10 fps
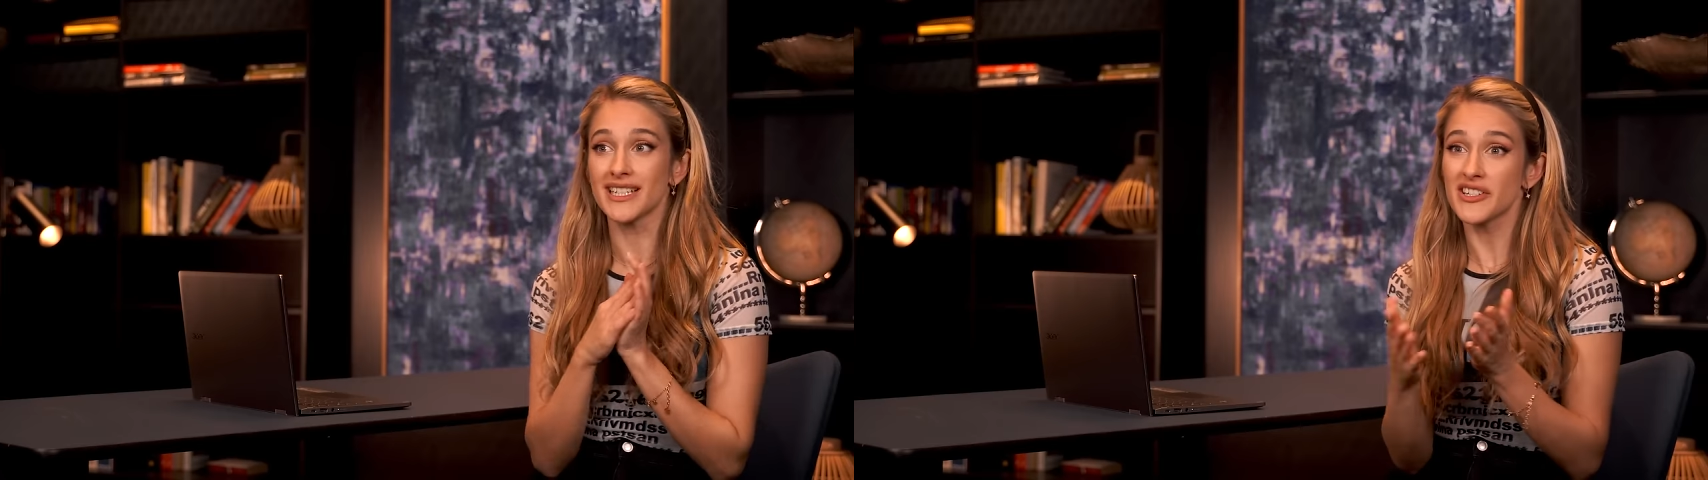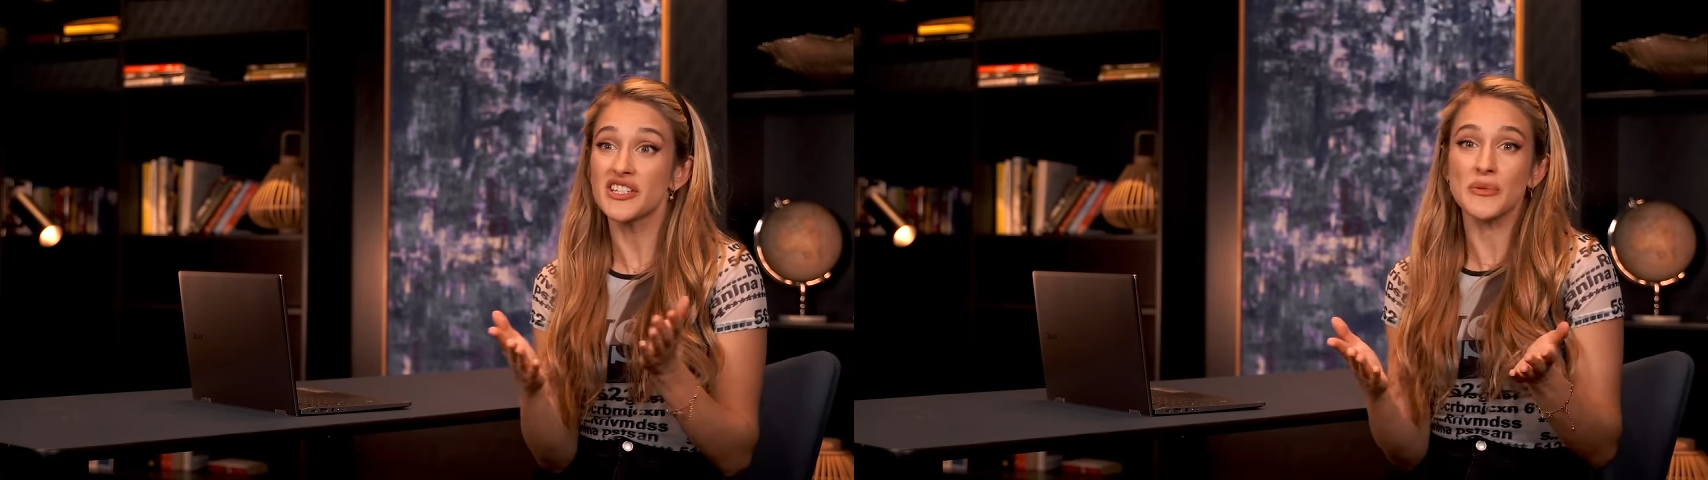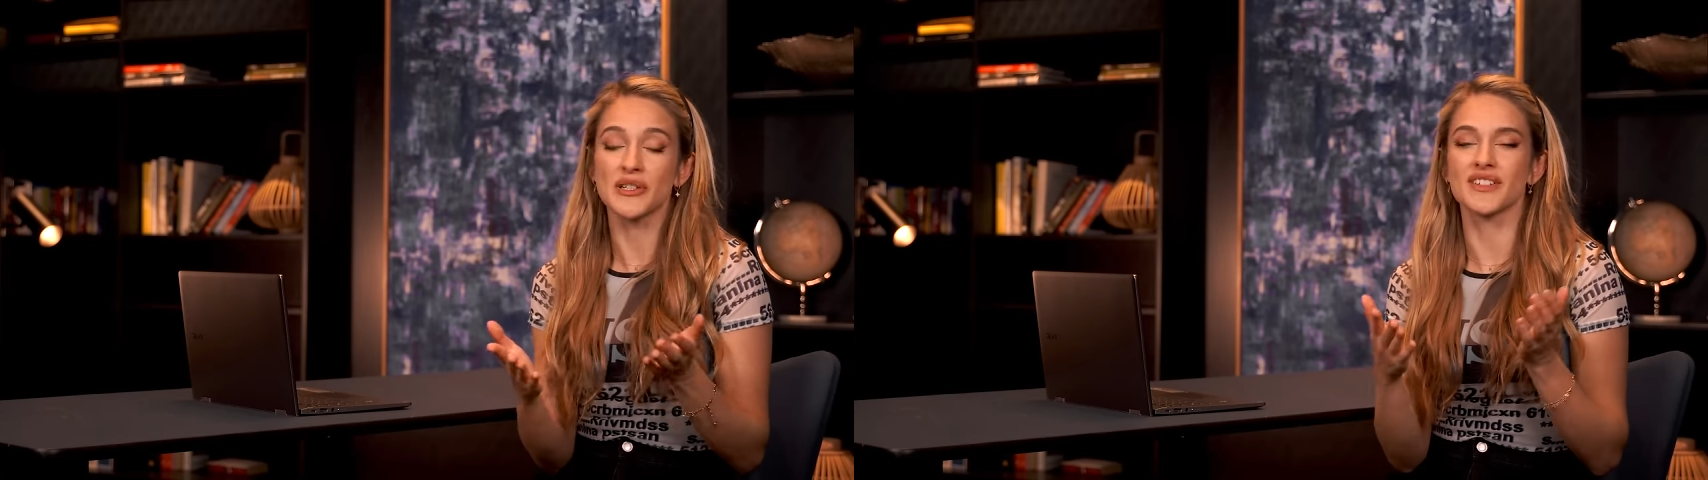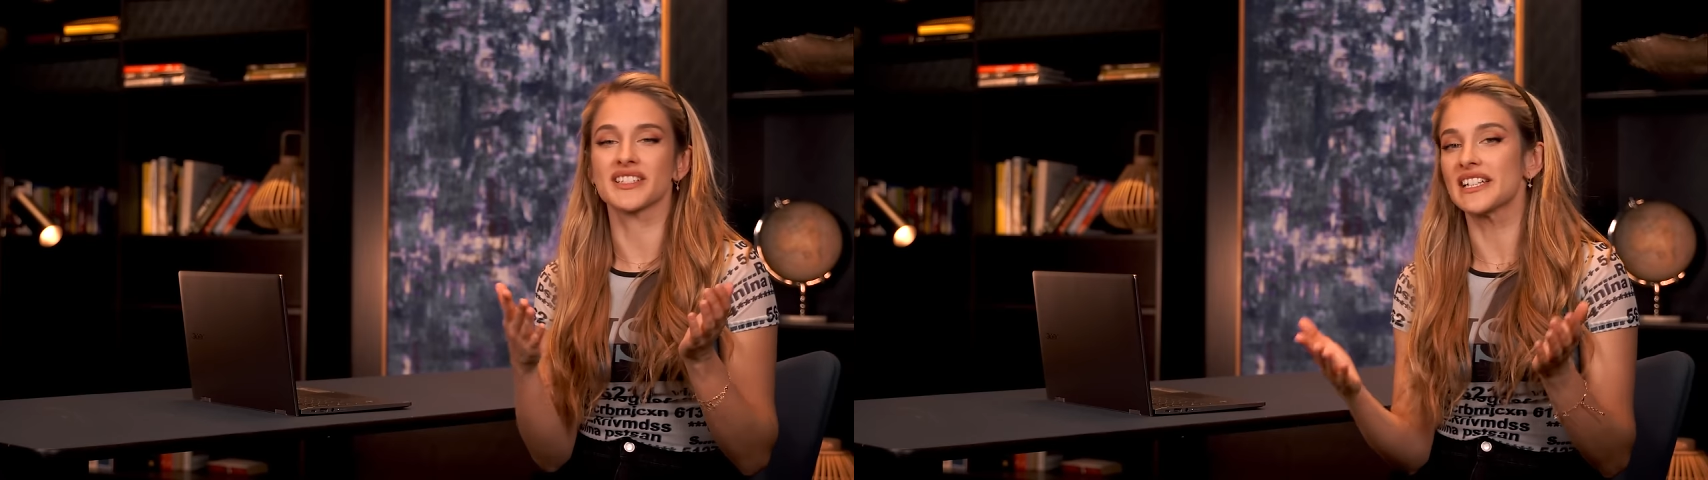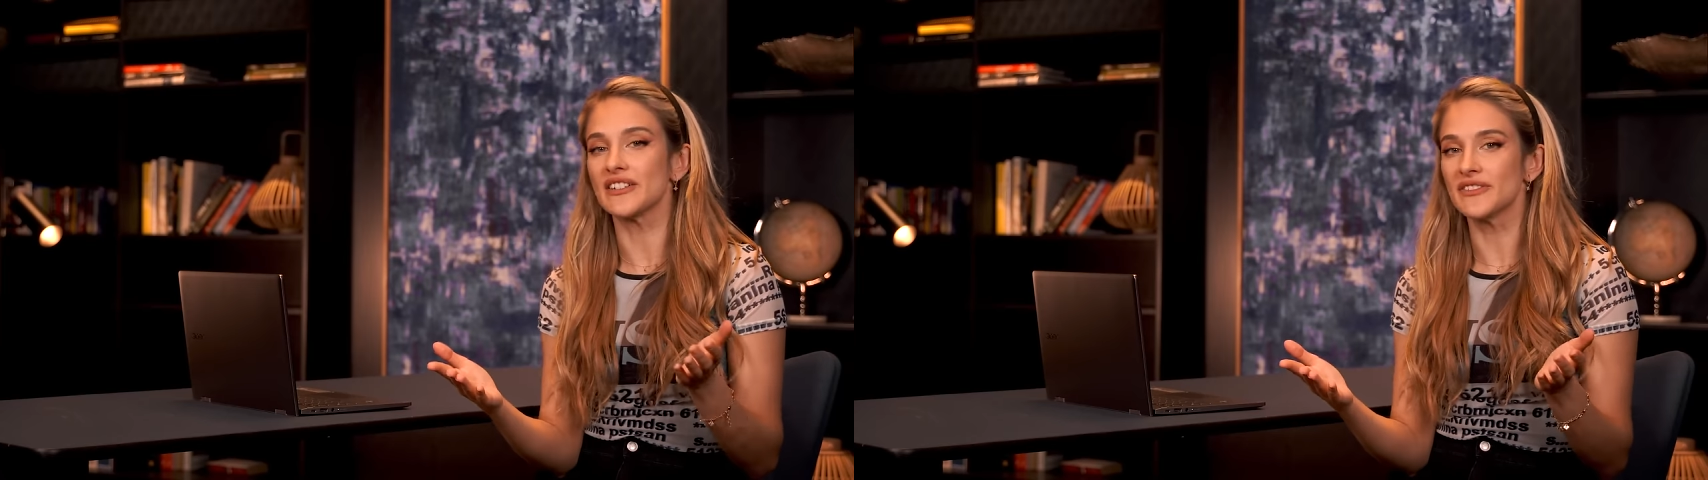is actually one of
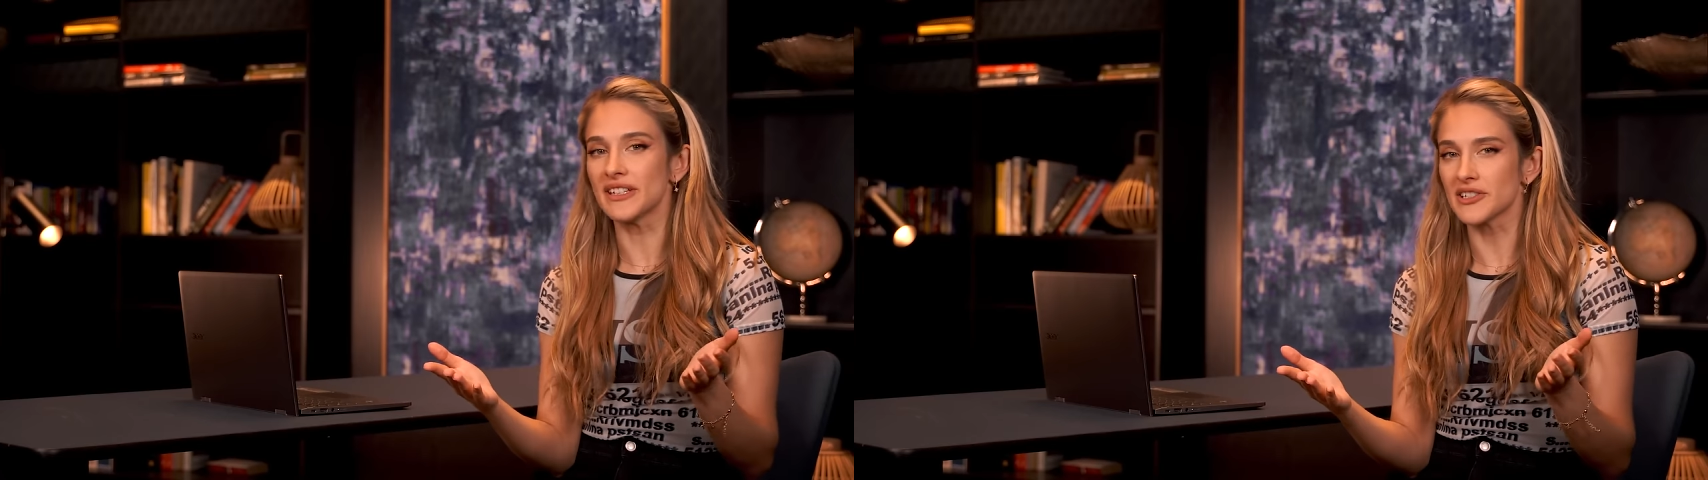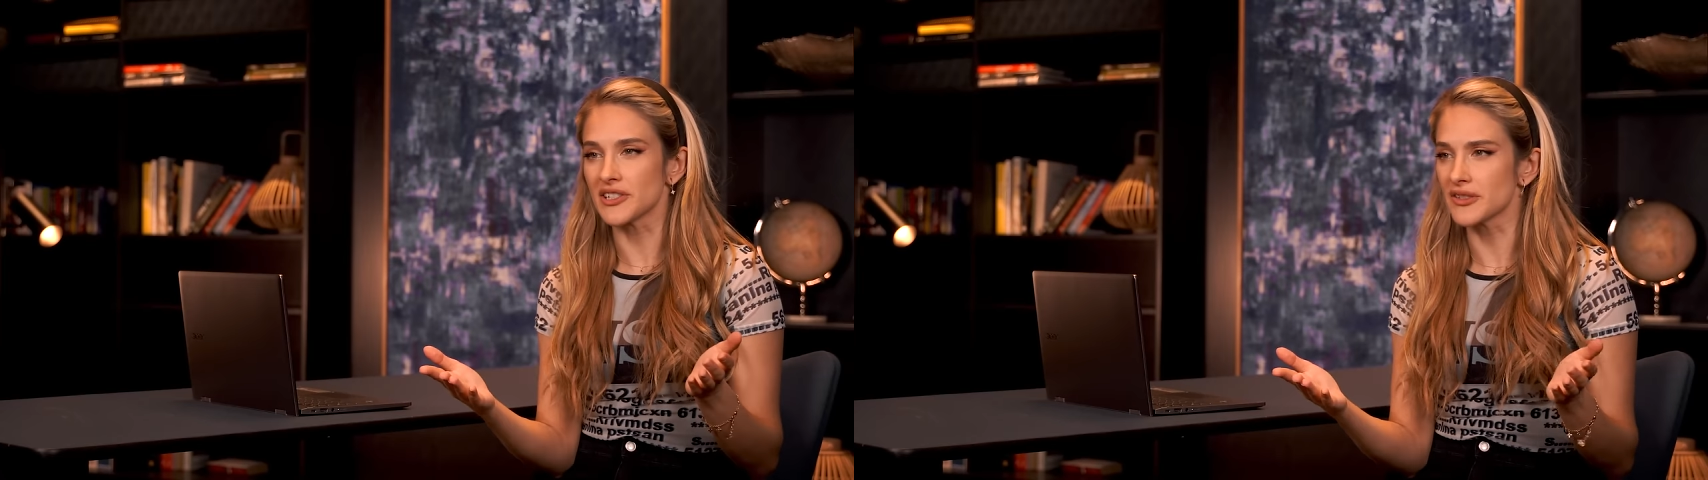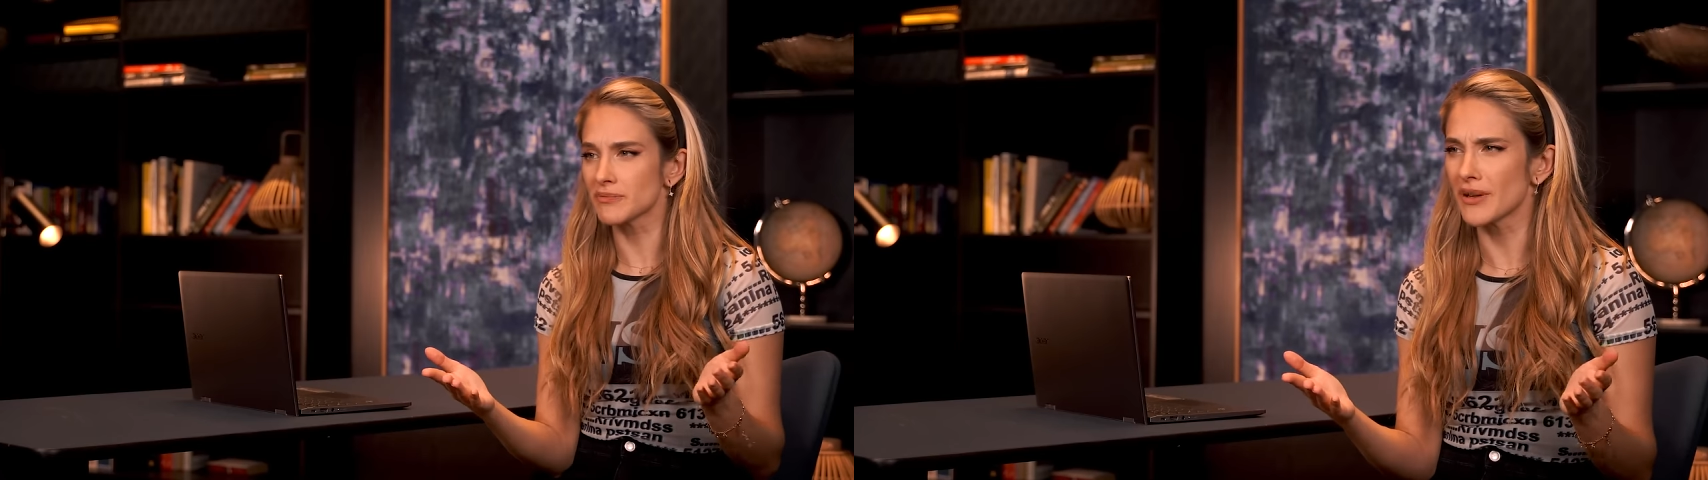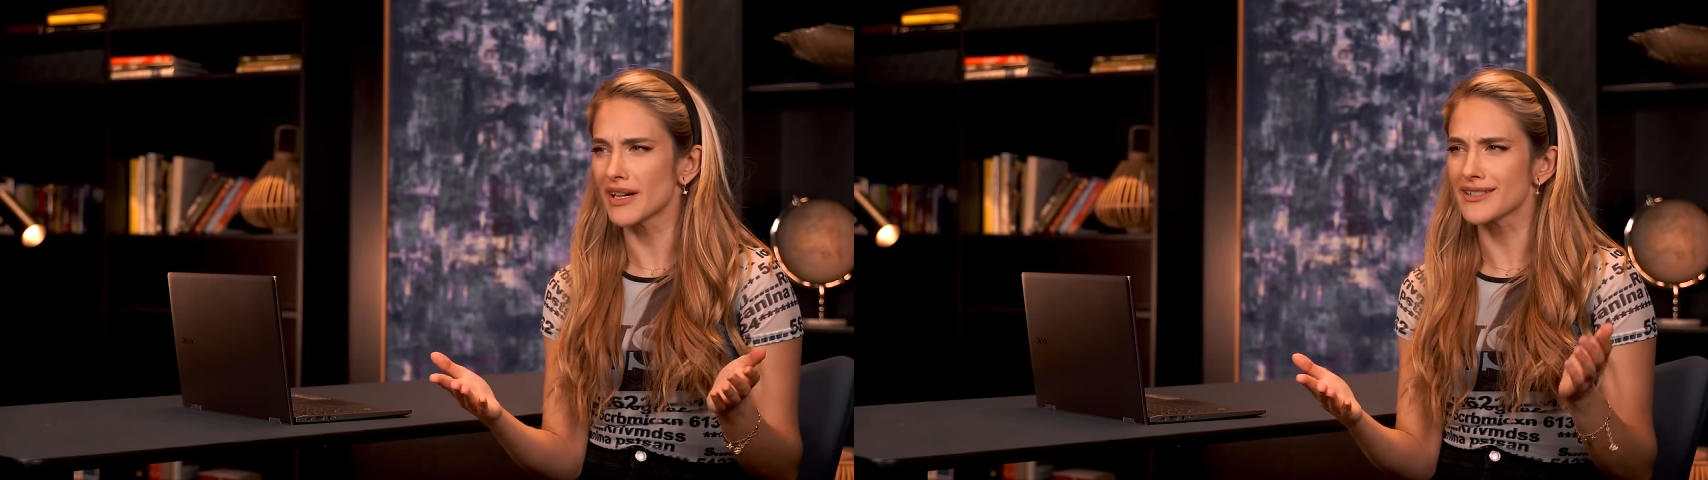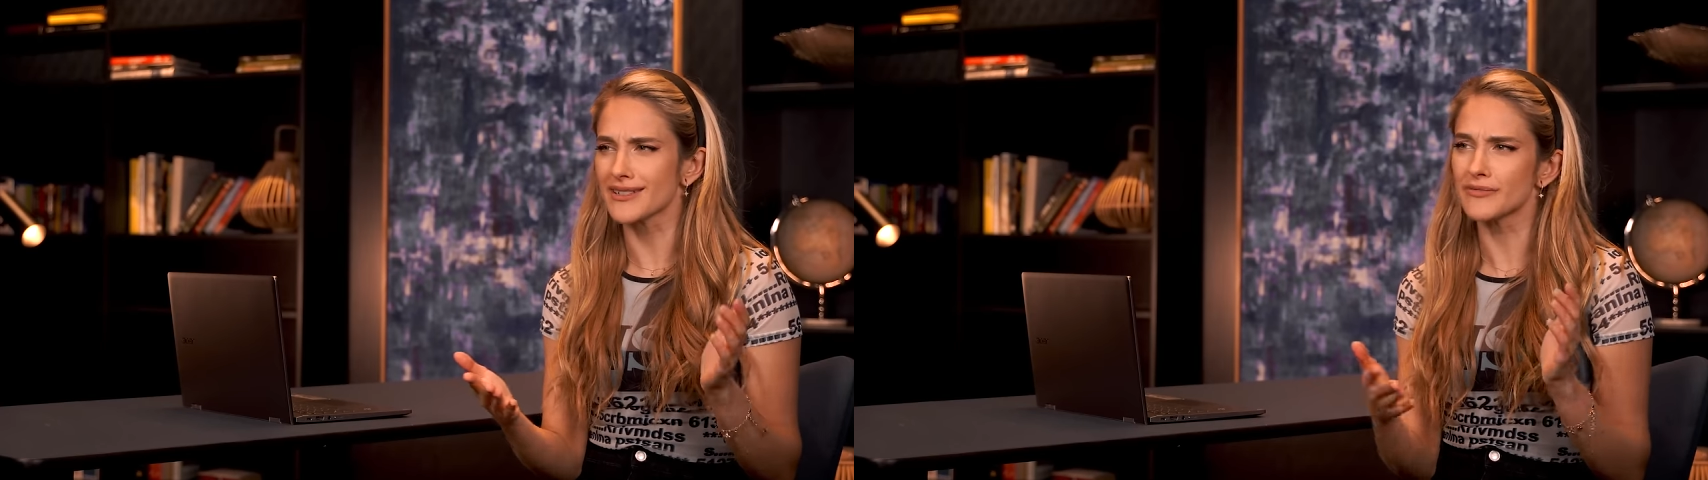its key features
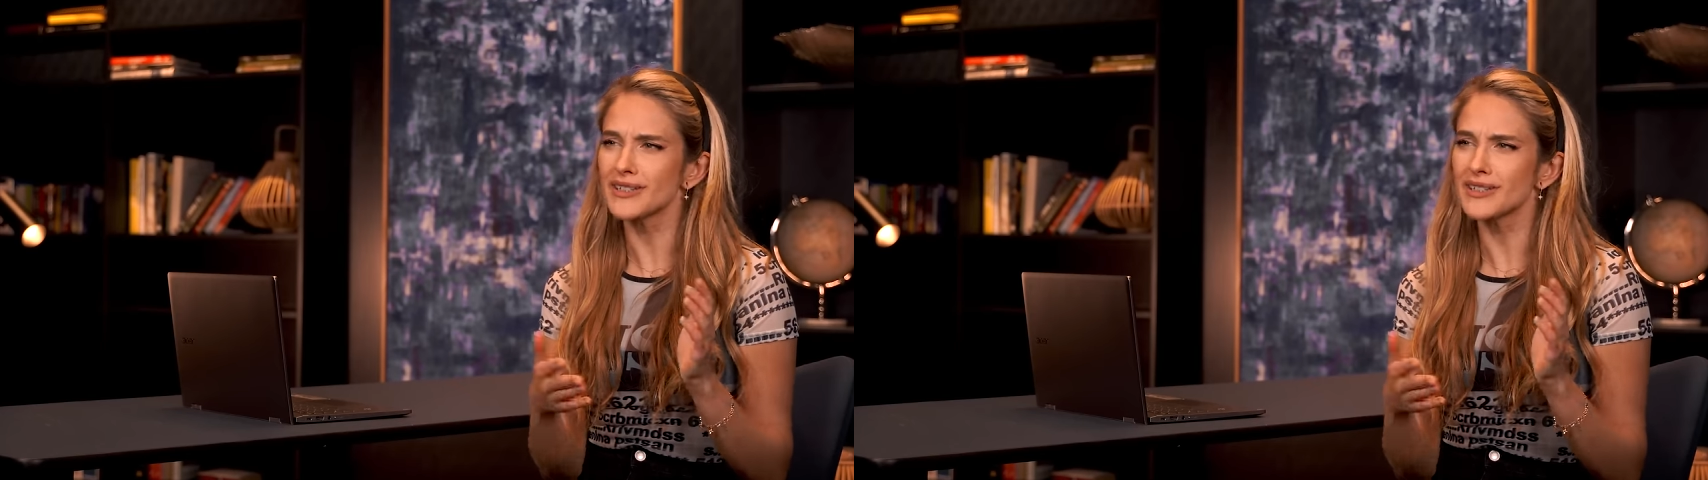by some